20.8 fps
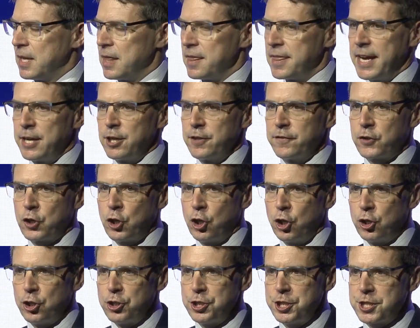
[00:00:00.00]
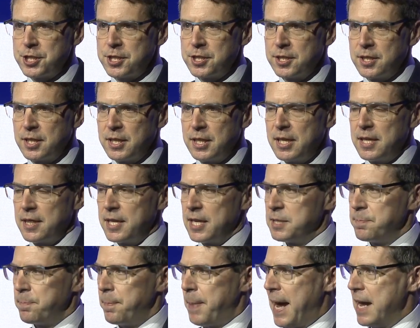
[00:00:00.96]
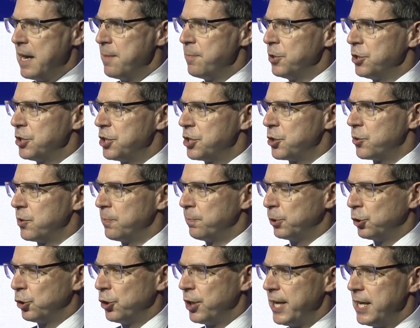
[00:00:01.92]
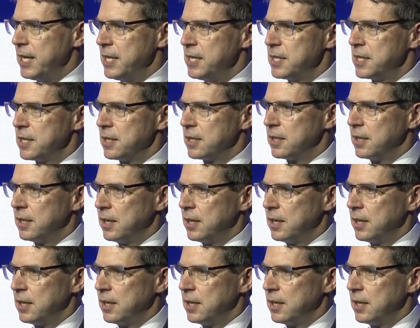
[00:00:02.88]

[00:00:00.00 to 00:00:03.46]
Then, of course, there's payments to employees